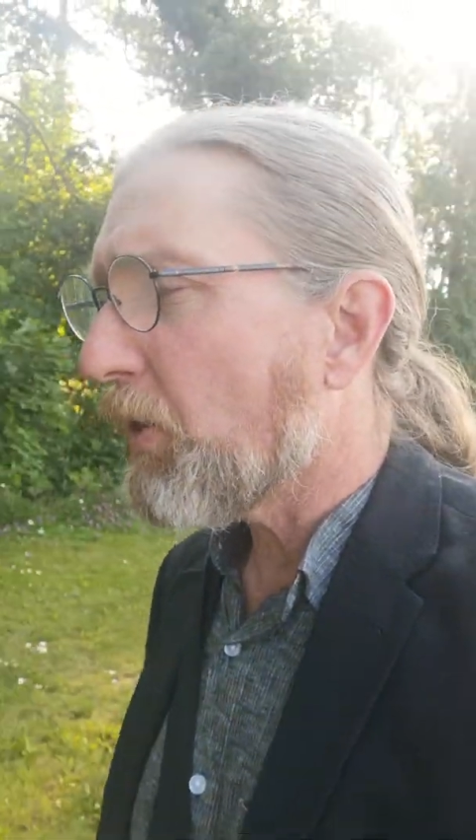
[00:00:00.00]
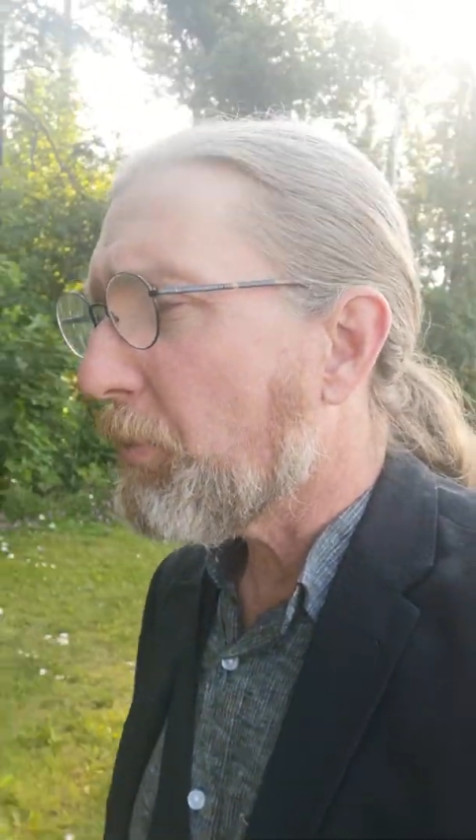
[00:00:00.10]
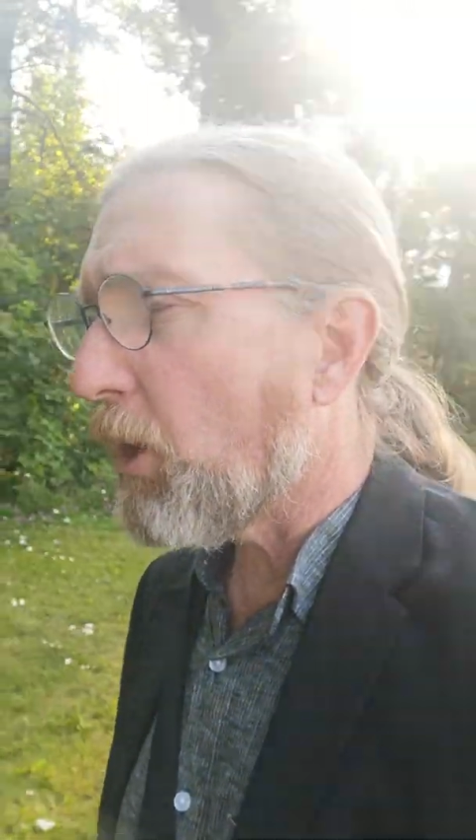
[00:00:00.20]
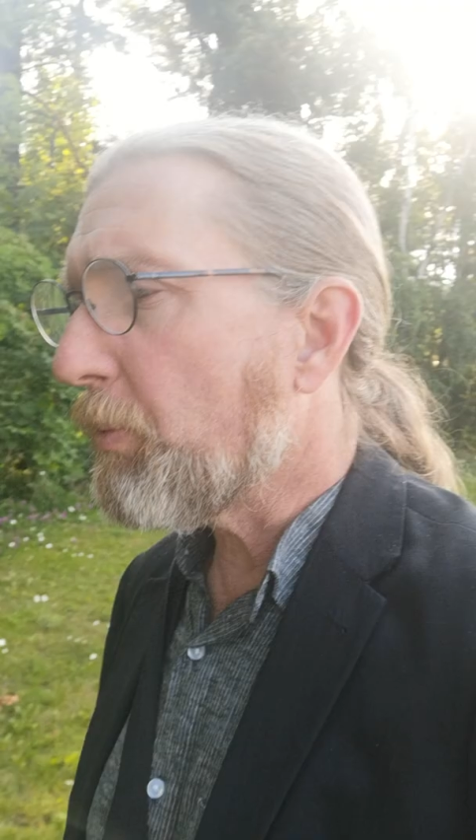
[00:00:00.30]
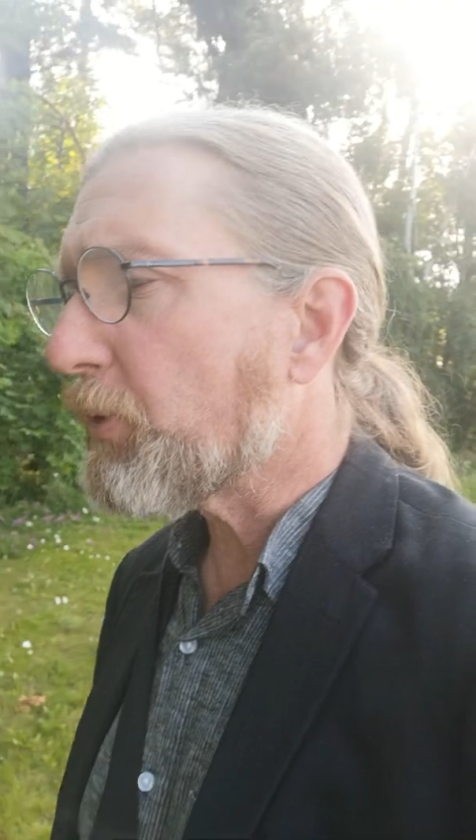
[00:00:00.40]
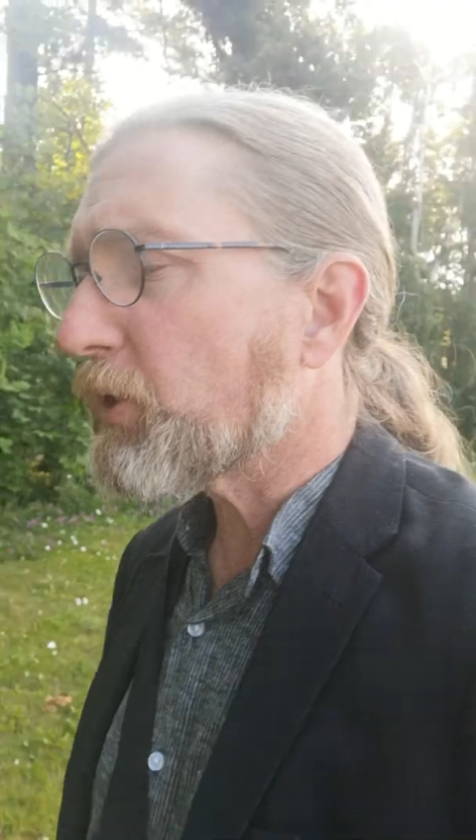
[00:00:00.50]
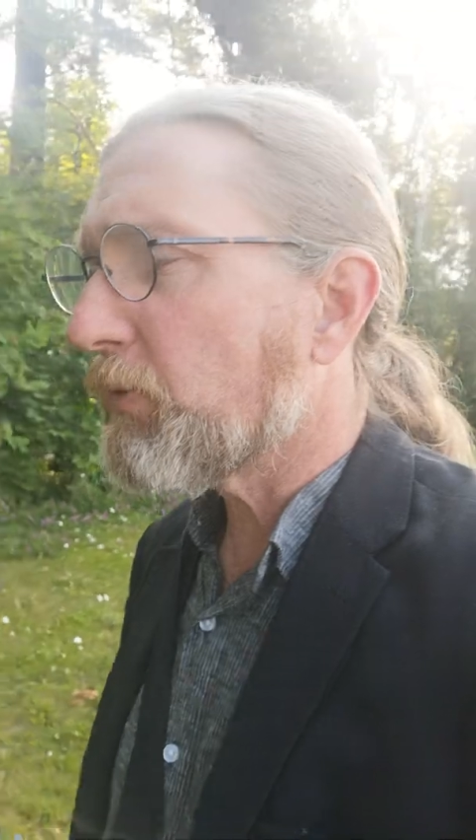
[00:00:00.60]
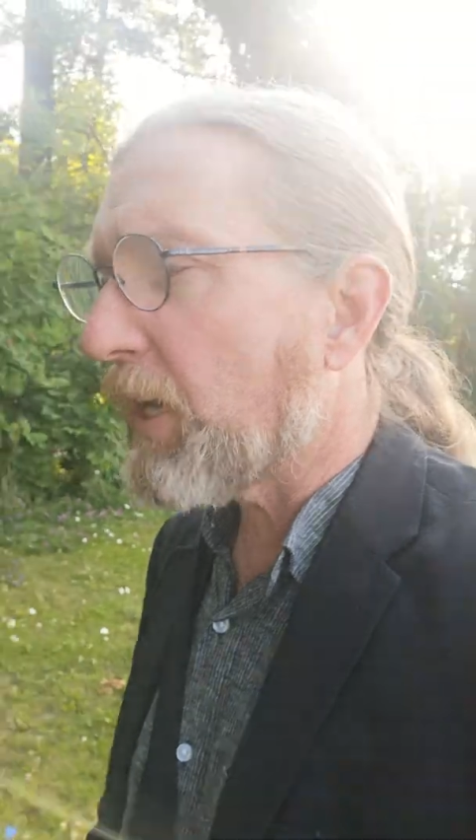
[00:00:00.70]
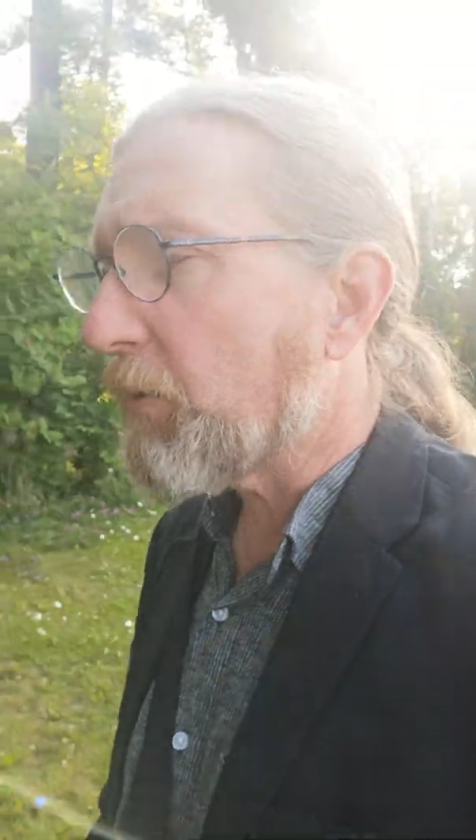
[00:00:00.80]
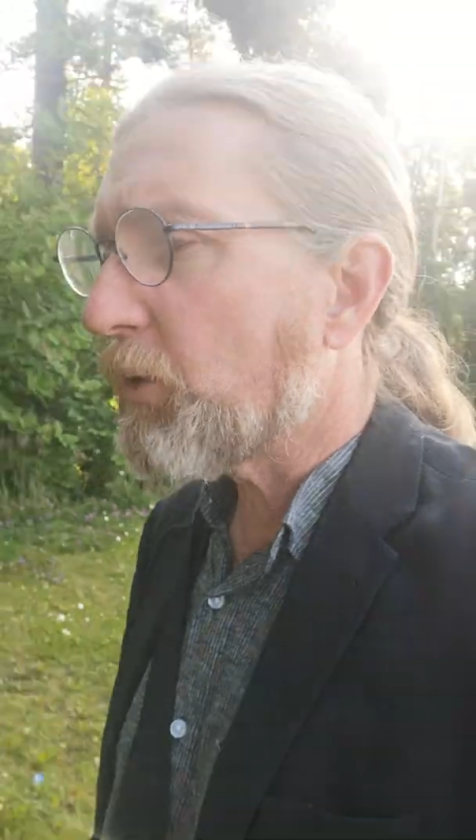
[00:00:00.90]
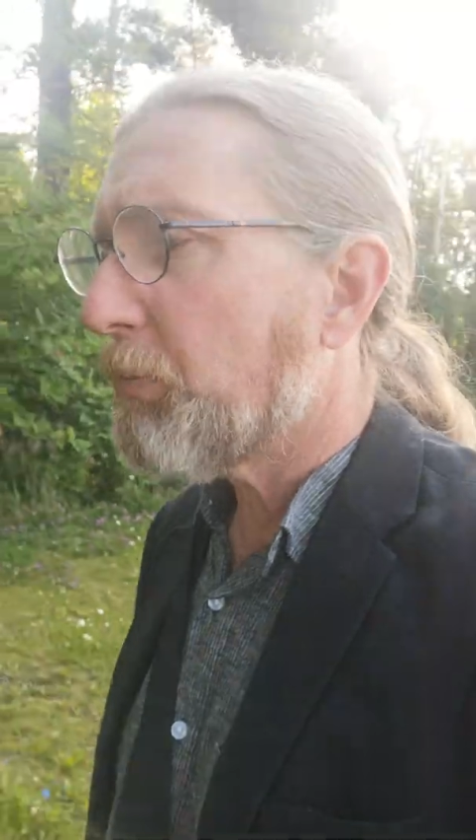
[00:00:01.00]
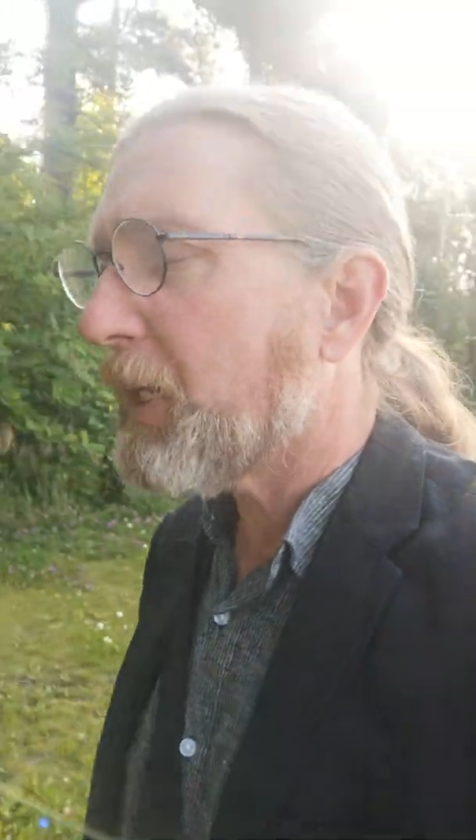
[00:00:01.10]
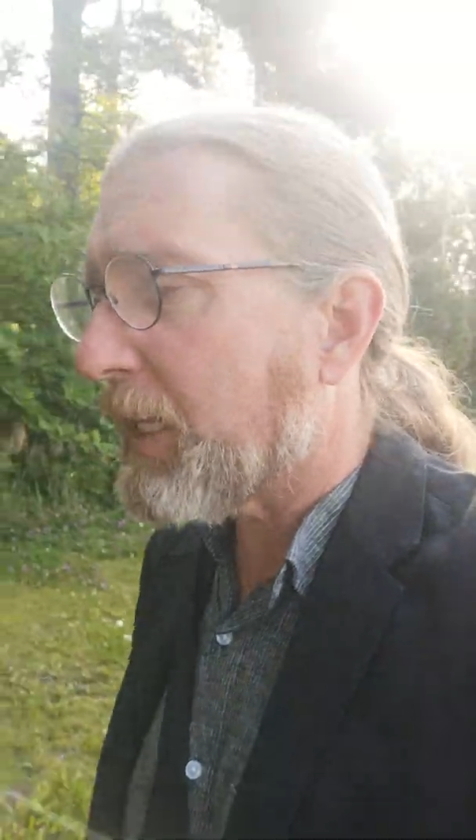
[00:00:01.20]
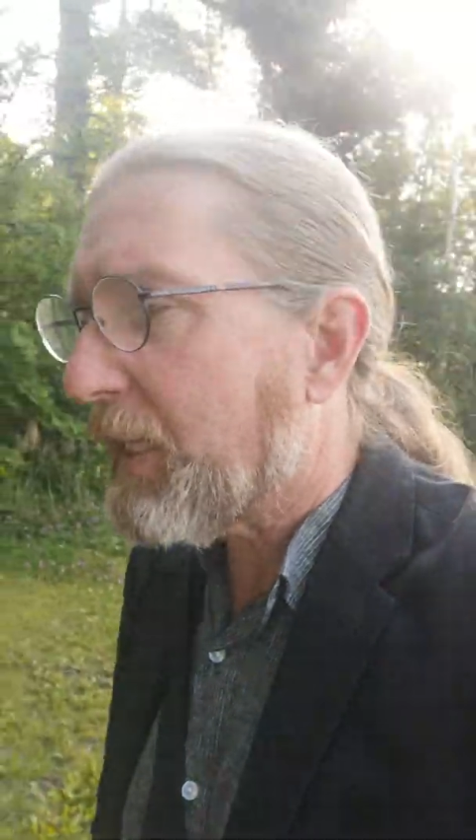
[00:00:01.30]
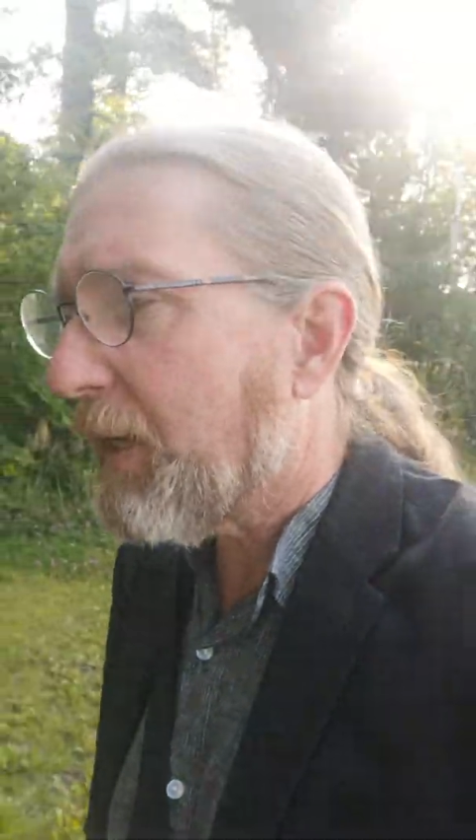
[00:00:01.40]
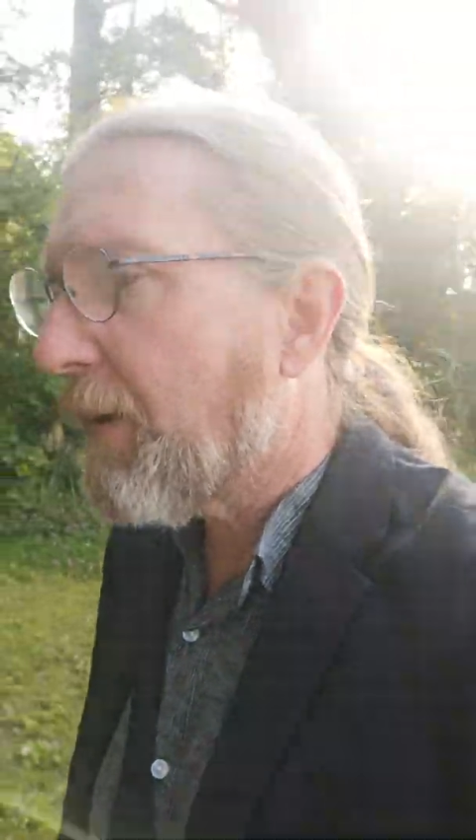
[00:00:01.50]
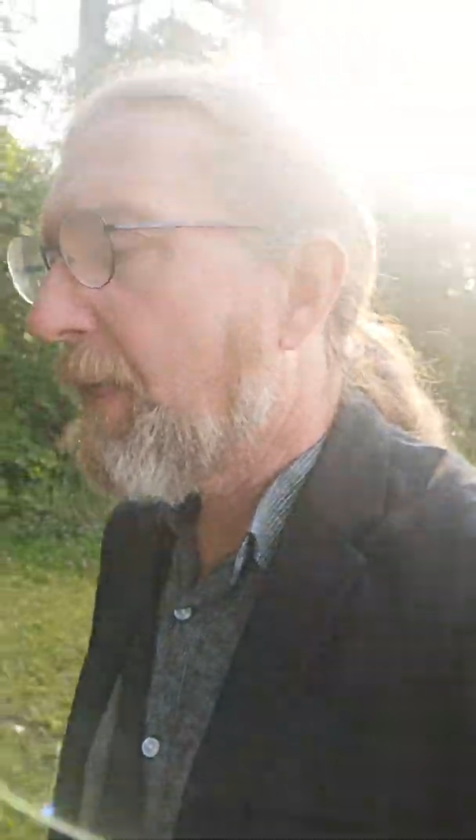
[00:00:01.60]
purpose of that would be,